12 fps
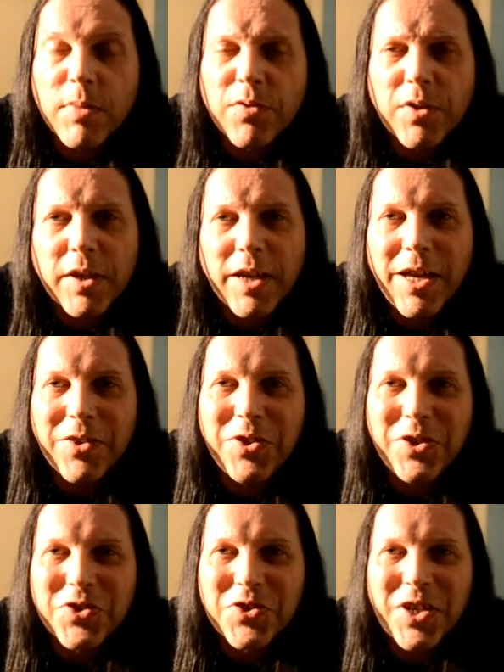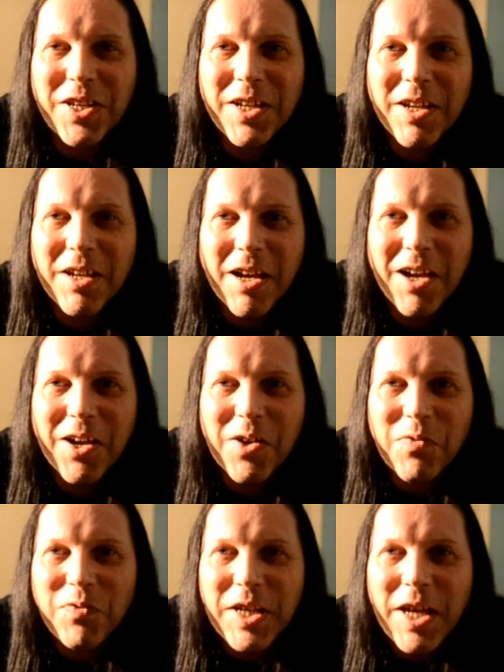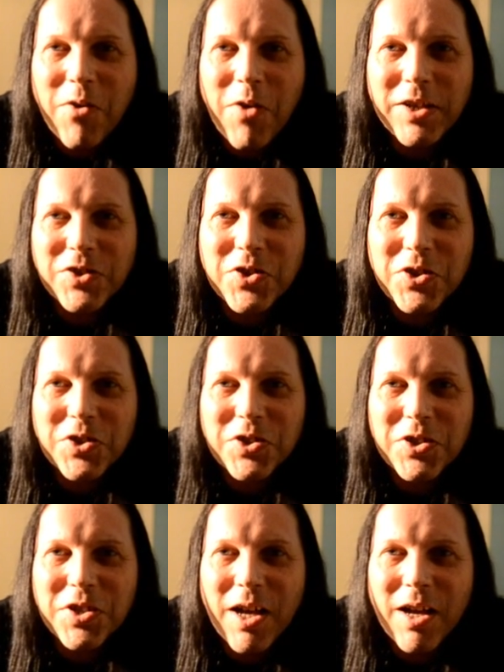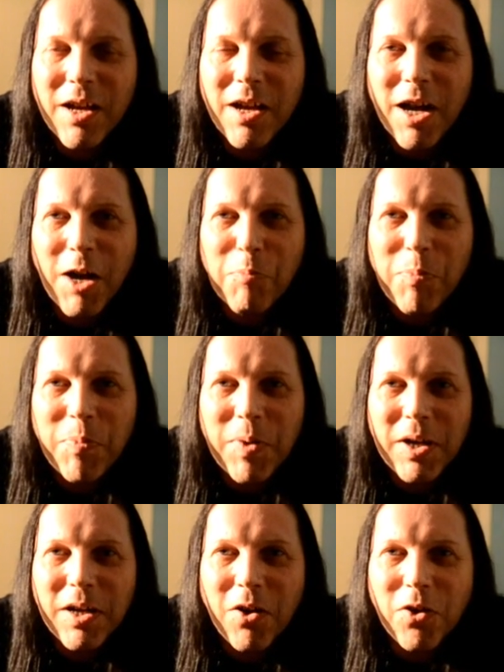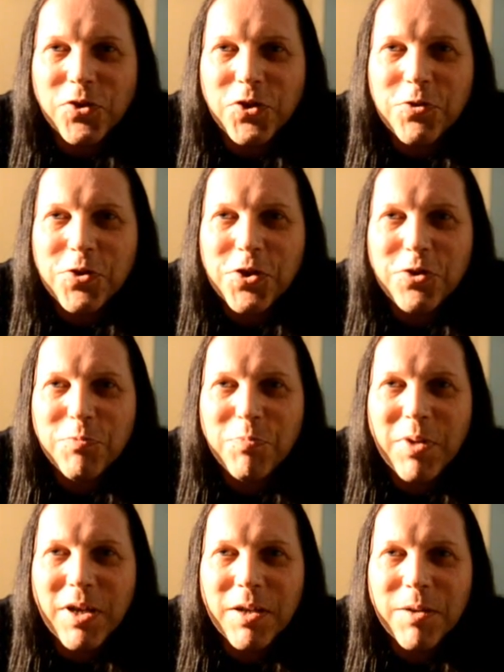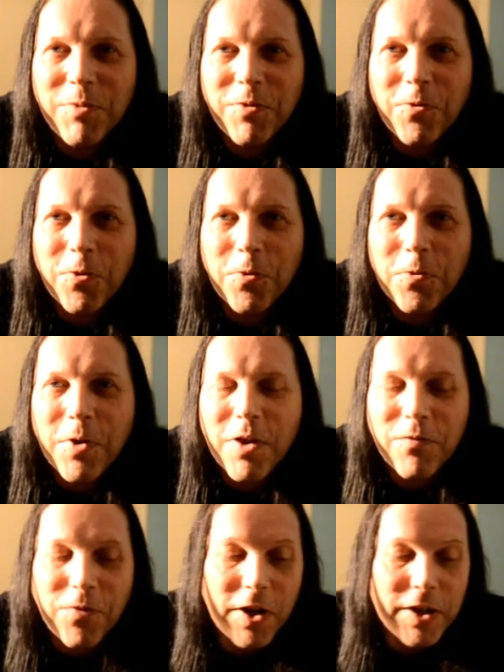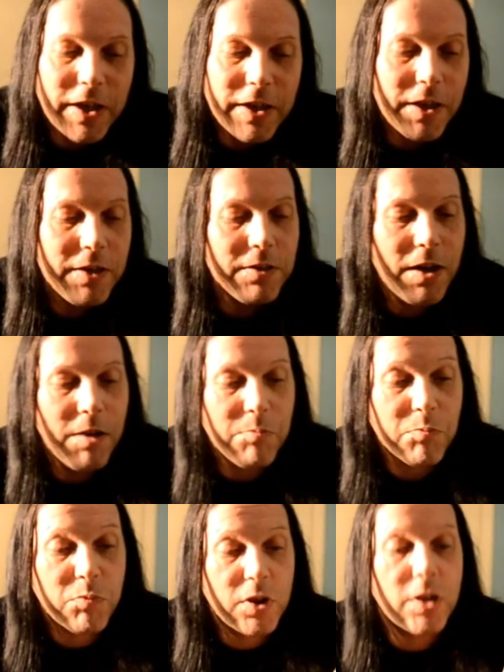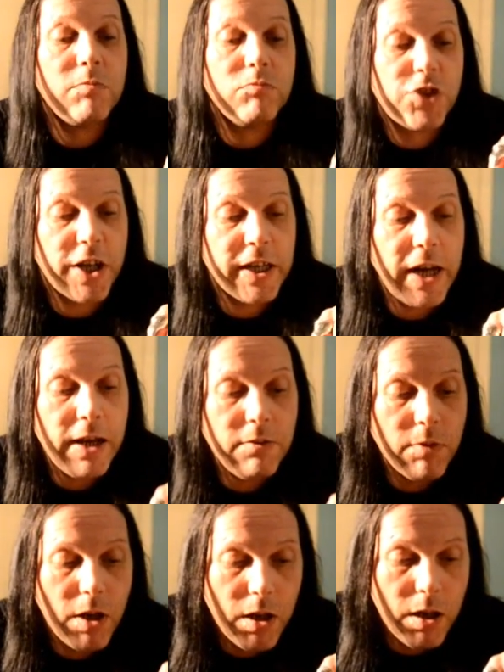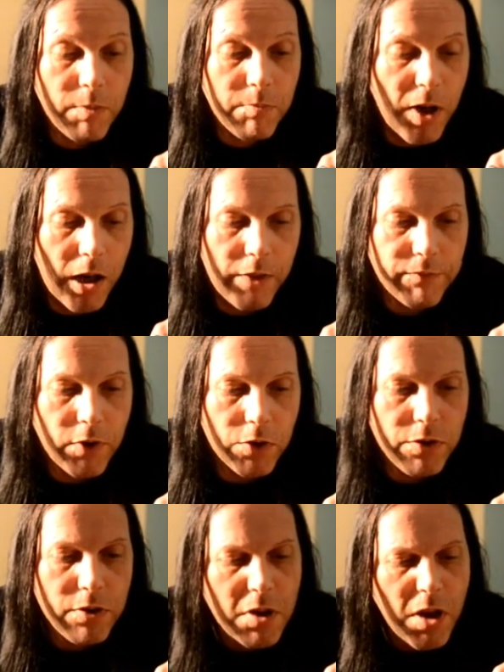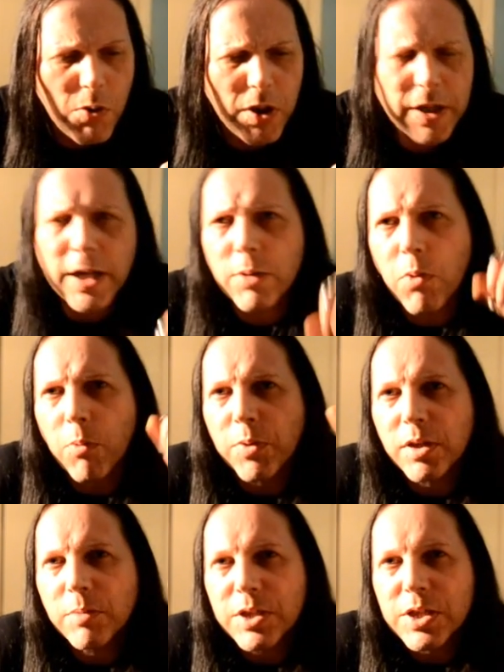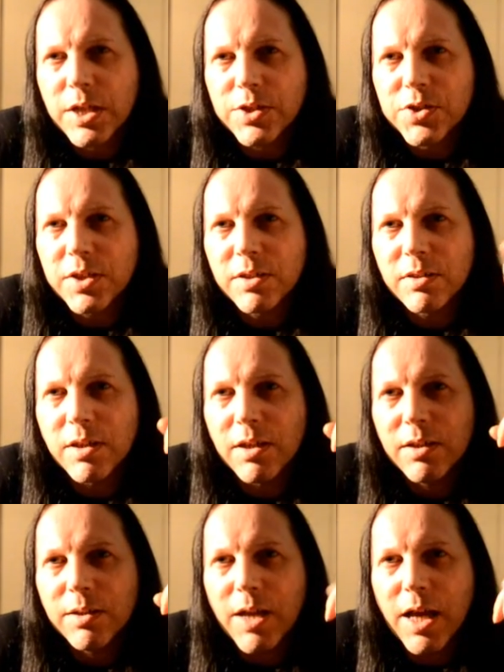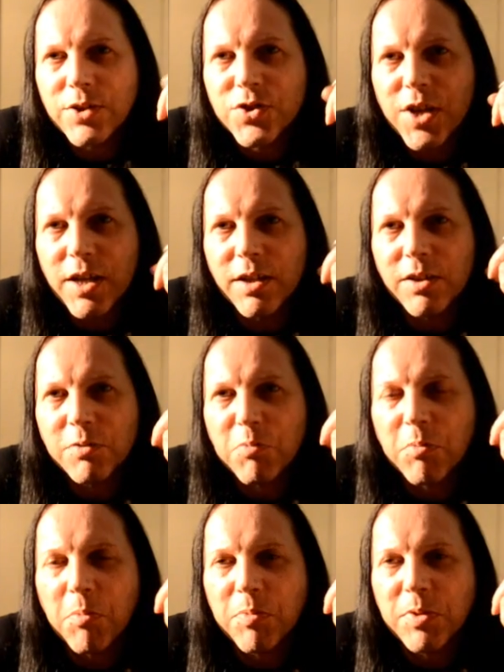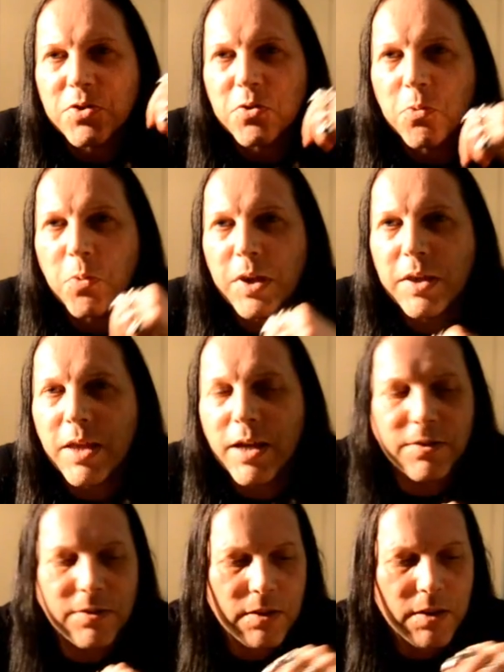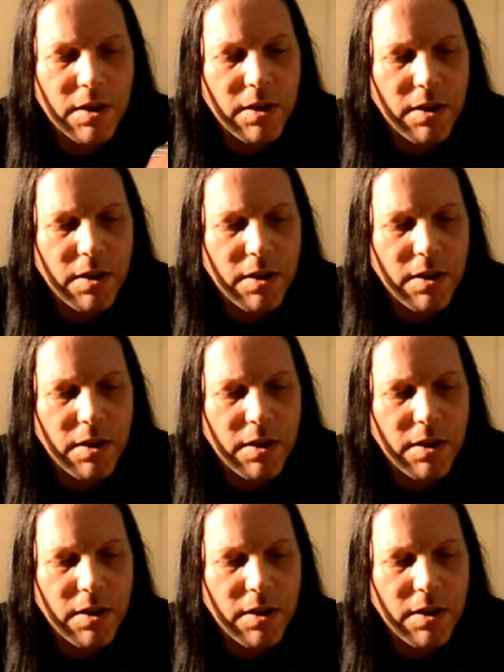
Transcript: if I get this video edited and up on YouTube before Friday, then check it out. I've got no idea what we're going to be tasting as yet. I'll probably sort of wing that and